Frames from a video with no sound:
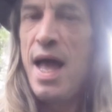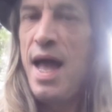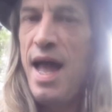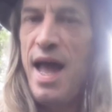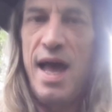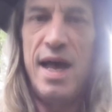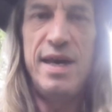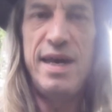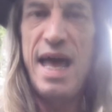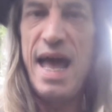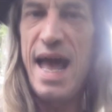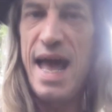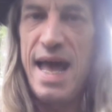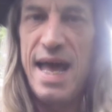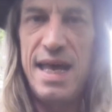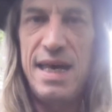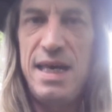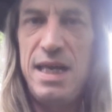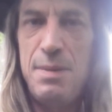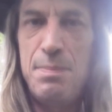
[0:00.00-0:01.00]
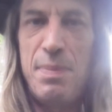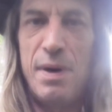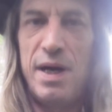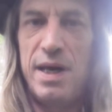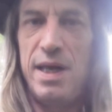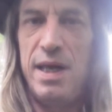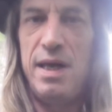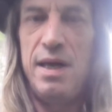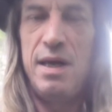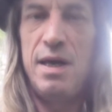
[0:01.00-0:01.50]
And
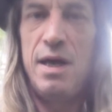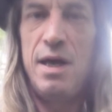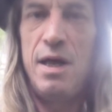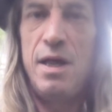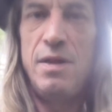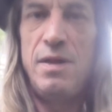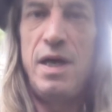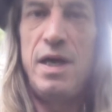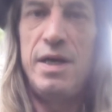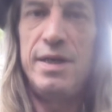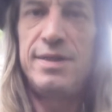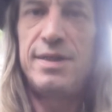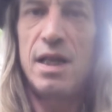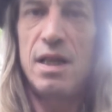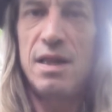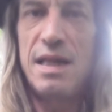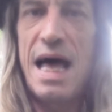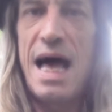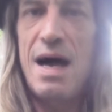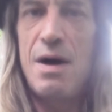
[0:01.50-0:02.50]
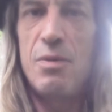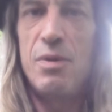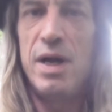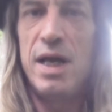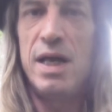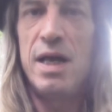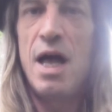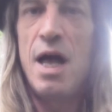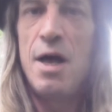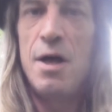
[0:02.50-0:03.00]
anybody that is
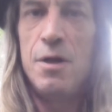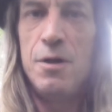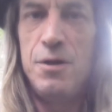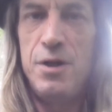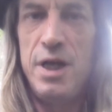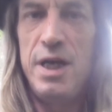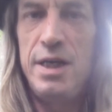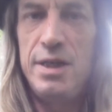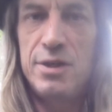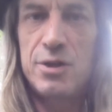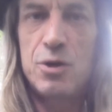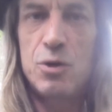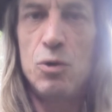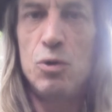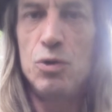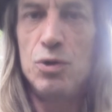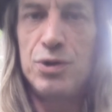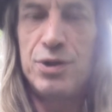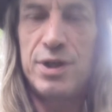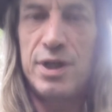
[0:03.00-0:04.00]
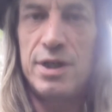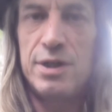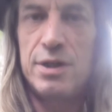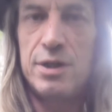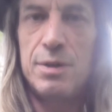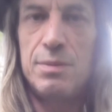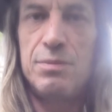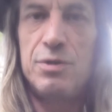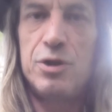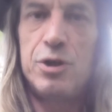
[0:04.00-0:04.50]
allowing these school
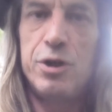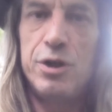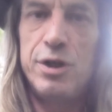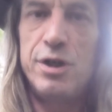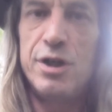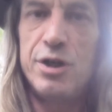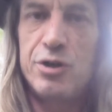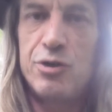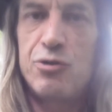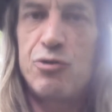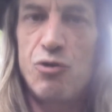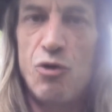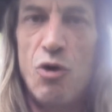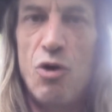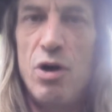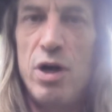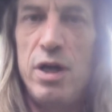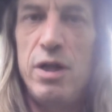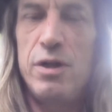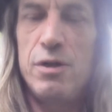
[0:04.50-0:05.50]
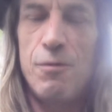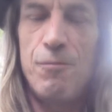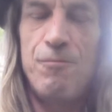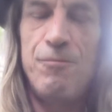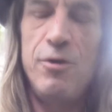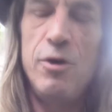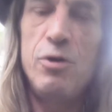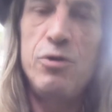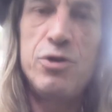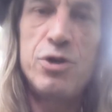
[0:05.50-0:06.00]
systems to destroy the
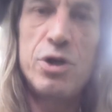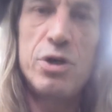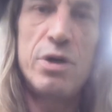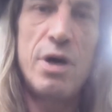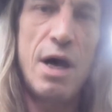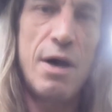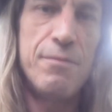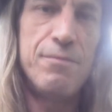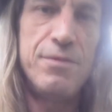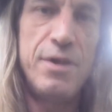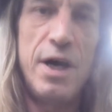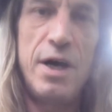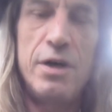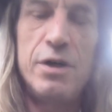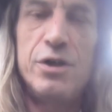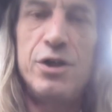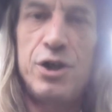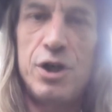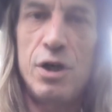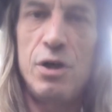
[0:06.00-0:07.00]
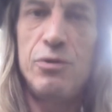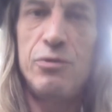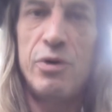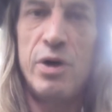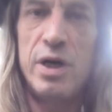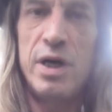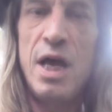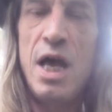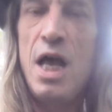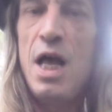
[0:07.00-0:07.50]
future of their
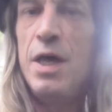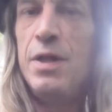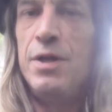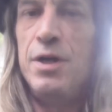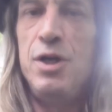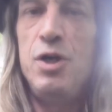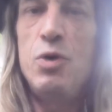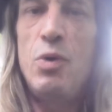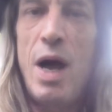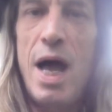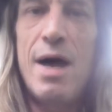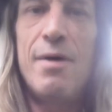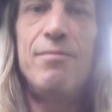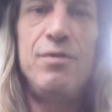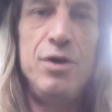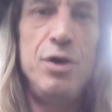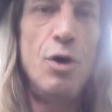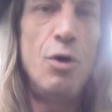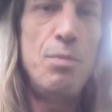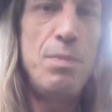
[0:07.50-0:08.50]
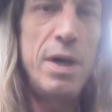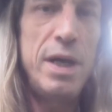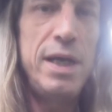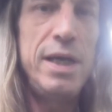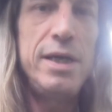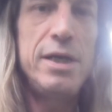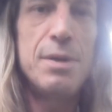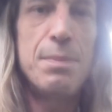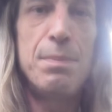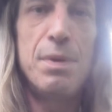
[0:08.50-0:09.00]
children, then you have
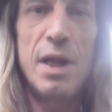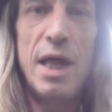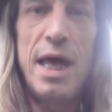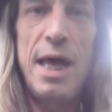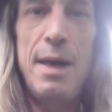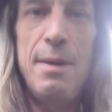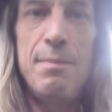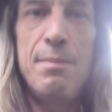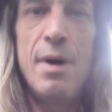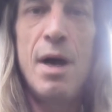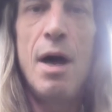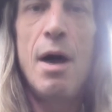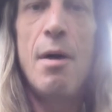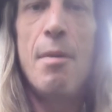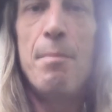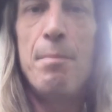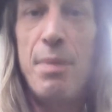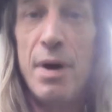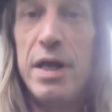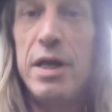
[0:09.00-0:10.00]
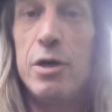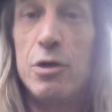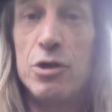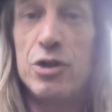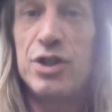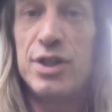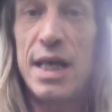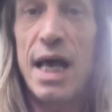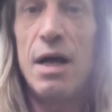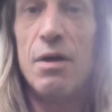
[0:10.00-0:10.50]
nobody to blame but
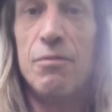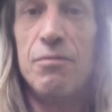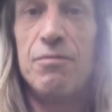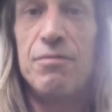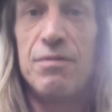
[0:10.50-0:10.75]
yourself.